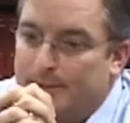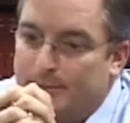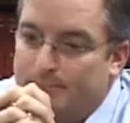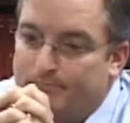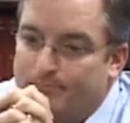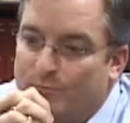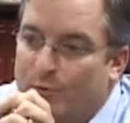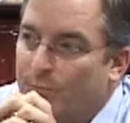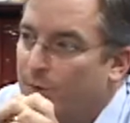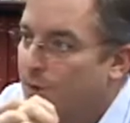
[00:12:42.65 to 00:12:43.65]
Um,
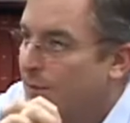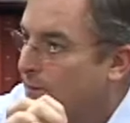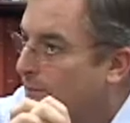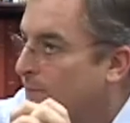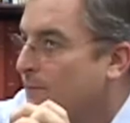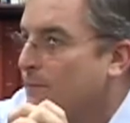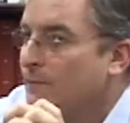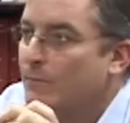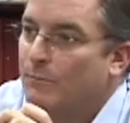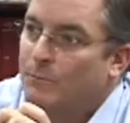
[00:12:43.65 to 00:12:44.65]
from the
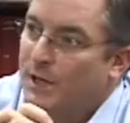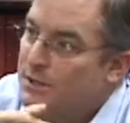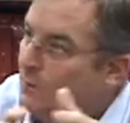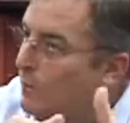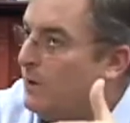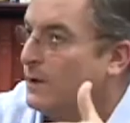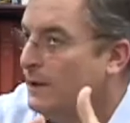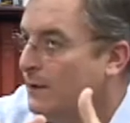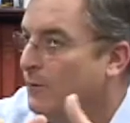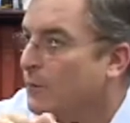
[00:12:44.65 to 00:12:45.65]
patient
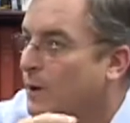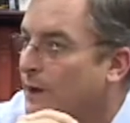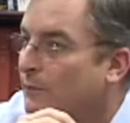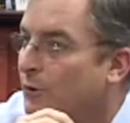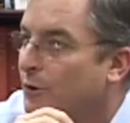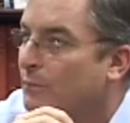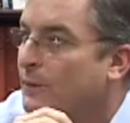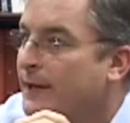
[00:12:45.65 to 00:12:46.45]
walking into the waiting room,